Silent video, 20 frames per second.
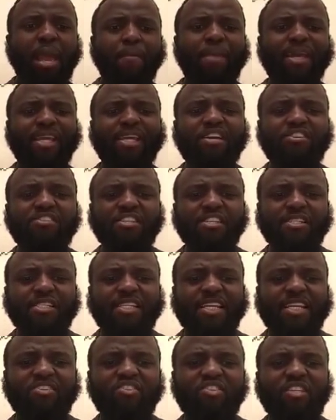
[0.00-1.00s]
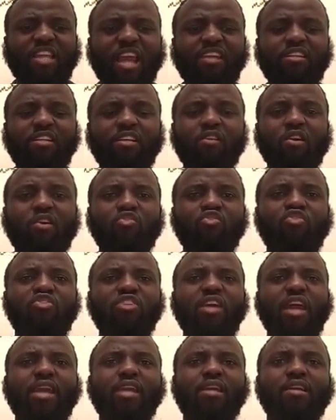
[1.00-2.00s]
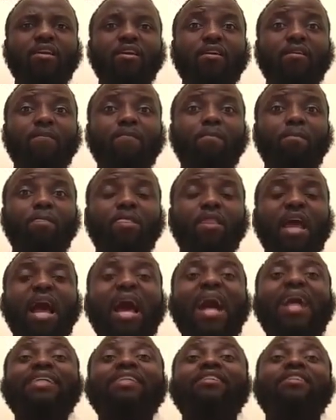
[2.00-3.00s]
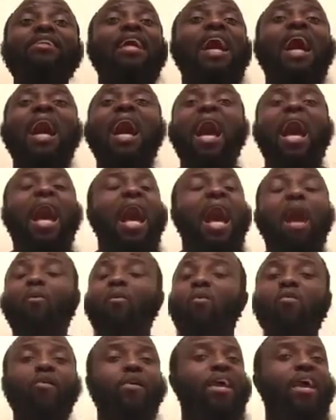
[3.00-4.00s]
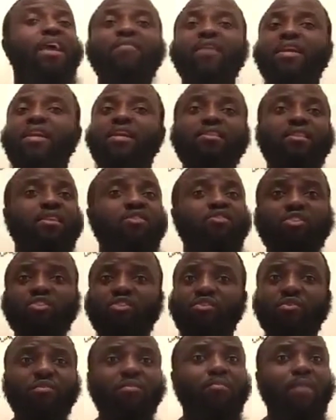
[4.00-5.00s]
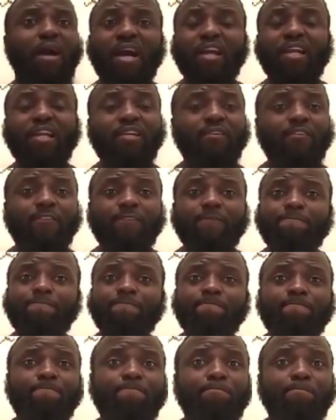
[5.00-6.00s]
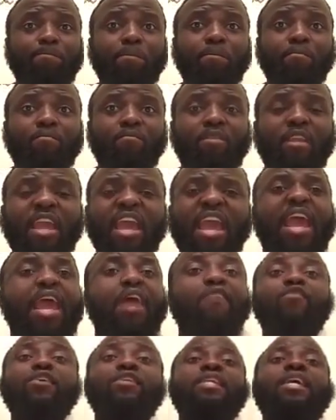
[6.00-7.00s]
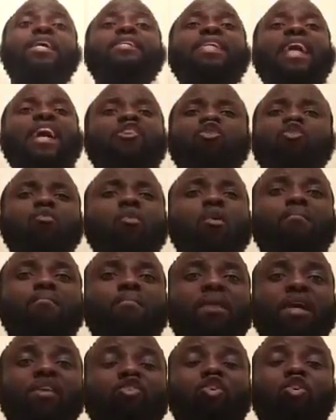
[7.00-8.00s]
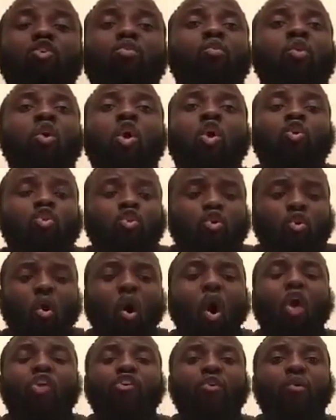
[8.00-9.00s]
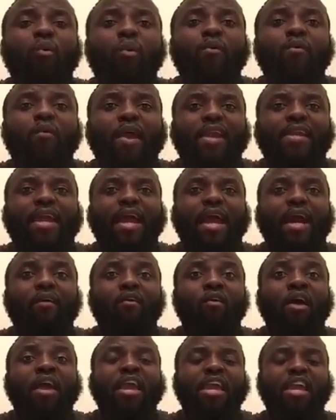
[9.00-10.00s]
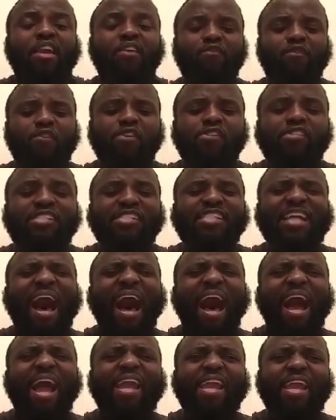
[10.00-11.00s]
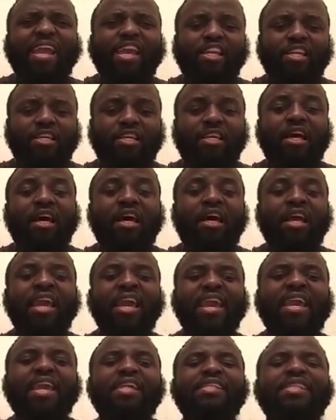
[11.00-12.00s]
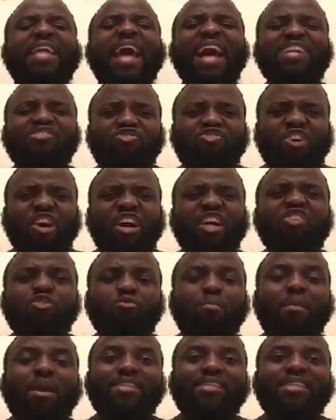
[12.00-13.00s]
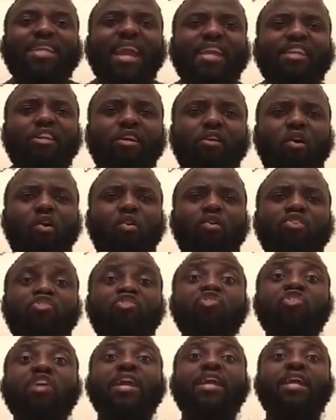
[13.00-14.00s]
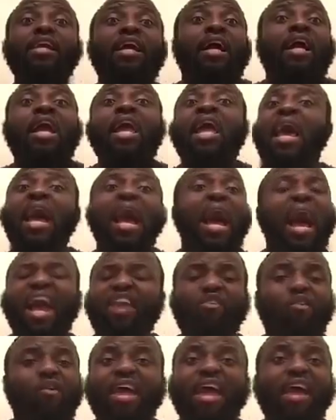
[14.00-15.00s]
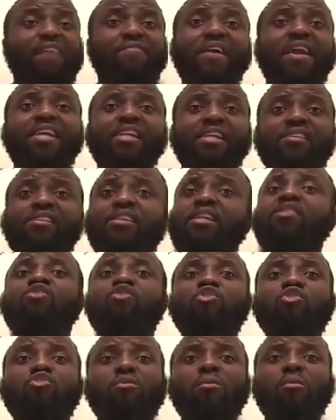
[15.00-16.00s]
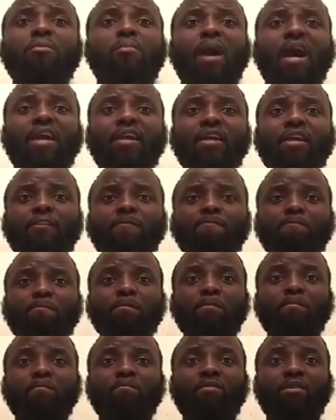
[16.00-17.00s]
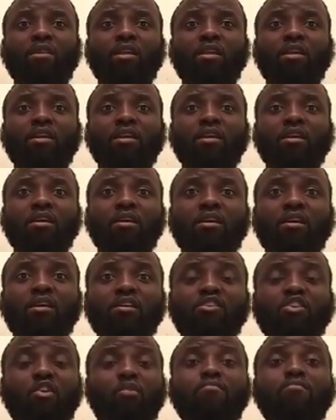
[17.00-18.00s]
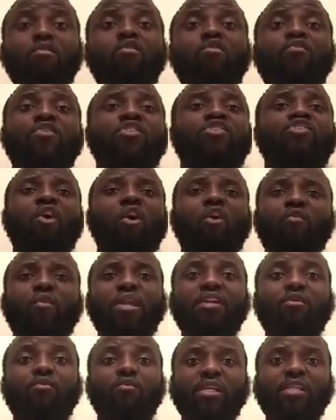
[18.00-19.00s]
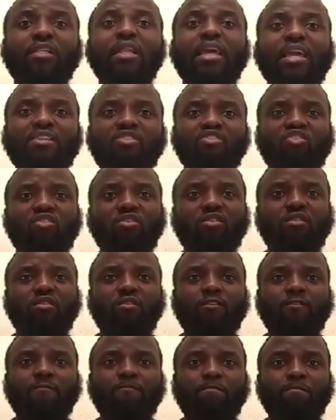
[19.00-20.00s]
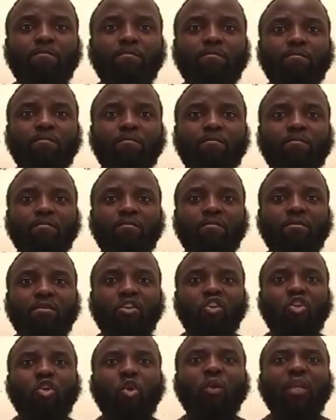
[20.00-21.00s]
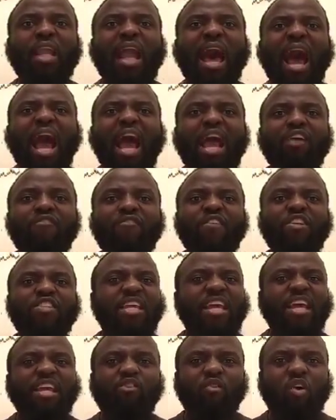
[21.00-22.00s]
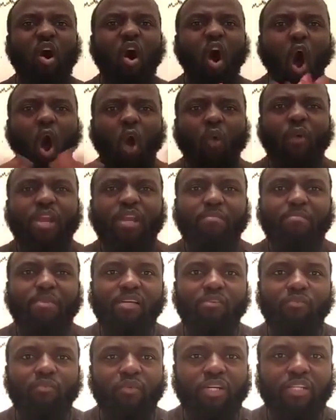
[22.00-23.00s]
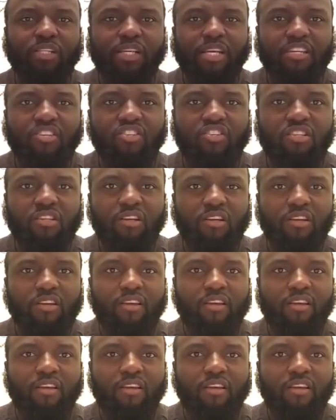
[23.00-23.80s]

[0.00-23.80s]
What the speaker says: Because in this day, the Lord say, I won't have anything to do about it. Everything that you are doing right now, if you die in that judgment day, the Lord is saying, I don't have anything to do about it. Your movie's already released. Your life is already been released.